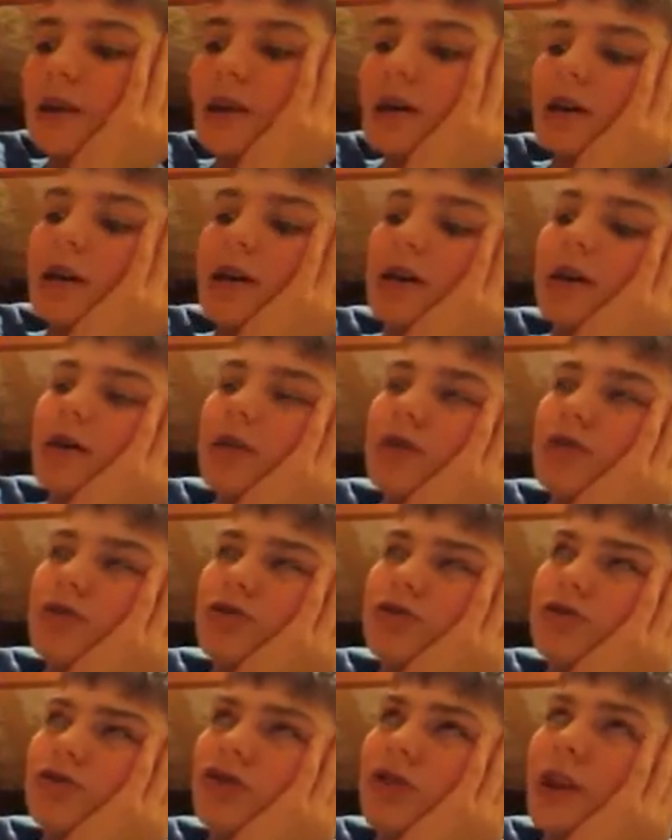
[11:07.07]

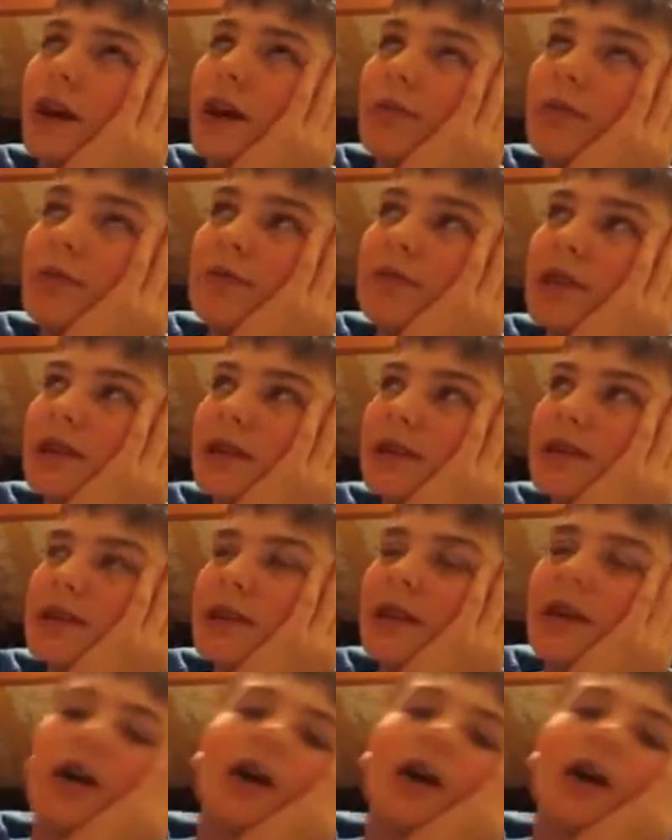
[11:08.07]
Oh, crap. What was I going to say?